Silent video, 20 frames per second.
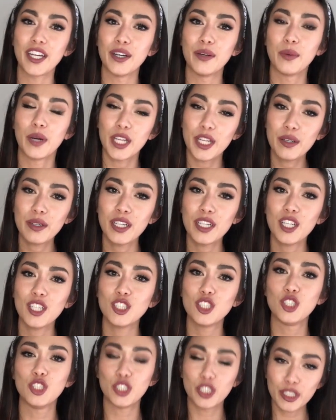What are you going to
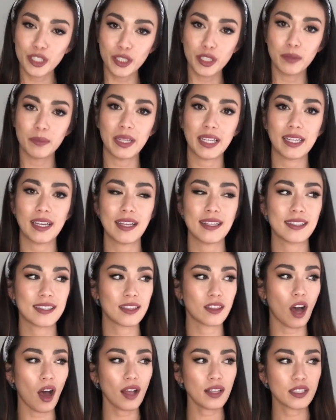do? Because
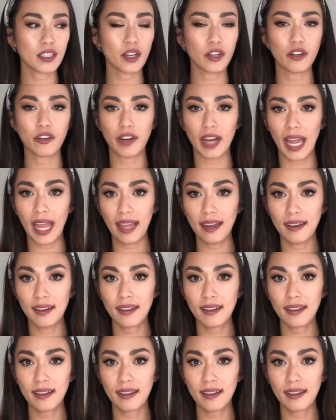thoughts are great.